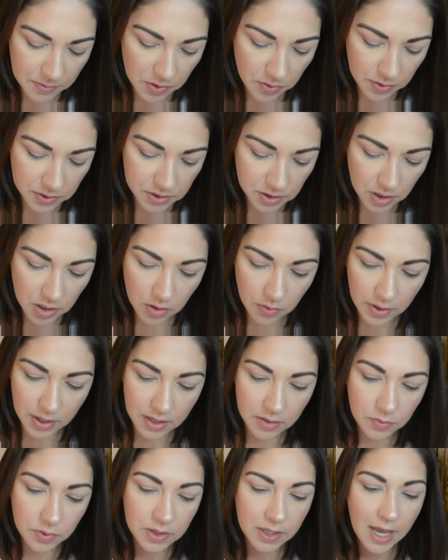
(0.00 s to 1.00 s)
going to go
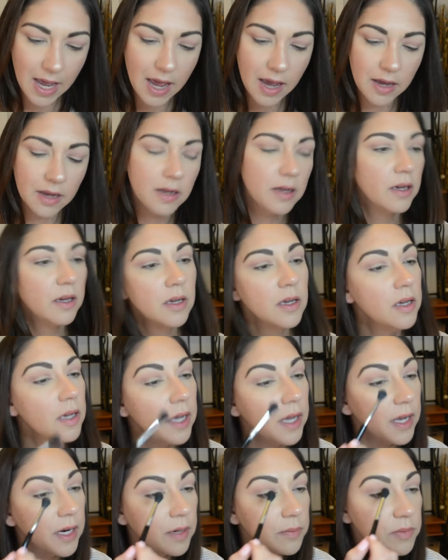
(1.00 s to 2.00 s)
in with that,
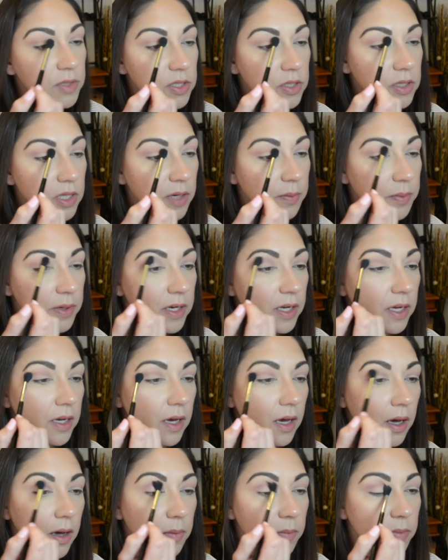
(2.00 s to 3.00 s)
and I'm just
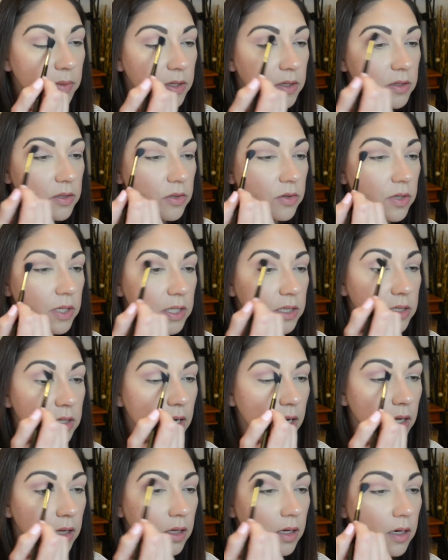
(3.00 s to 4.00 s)
deepening up this crease
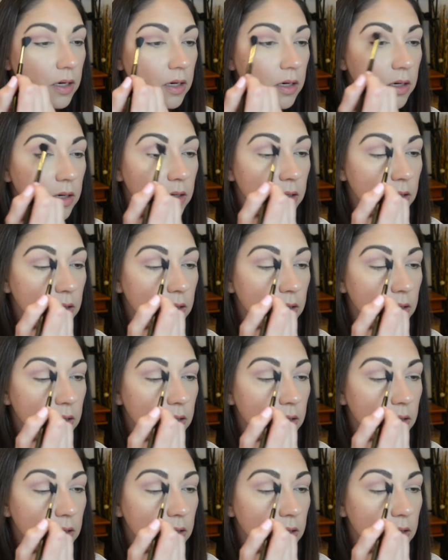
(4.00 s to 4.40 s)
color.